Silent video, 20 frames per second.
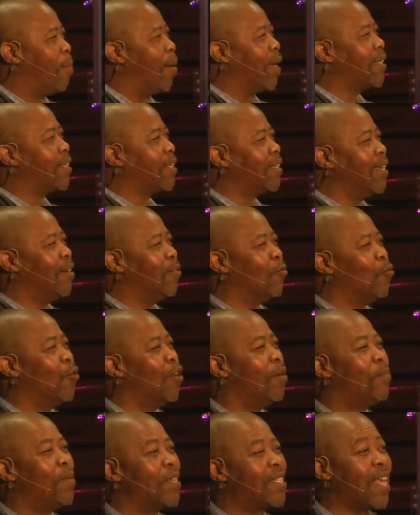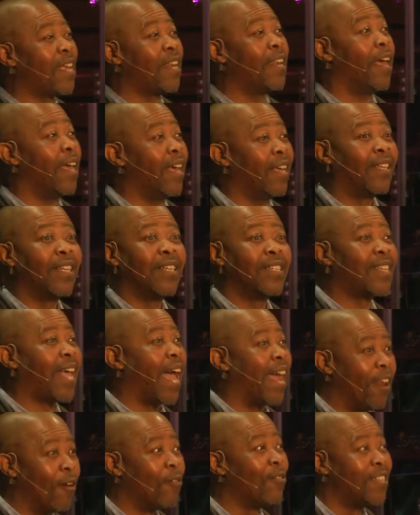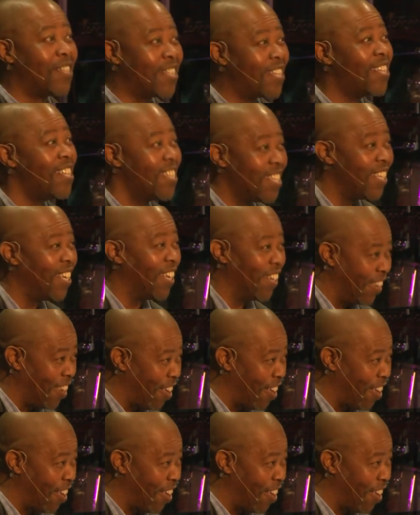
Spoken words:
we'll be saying, hey, this guy now is singing.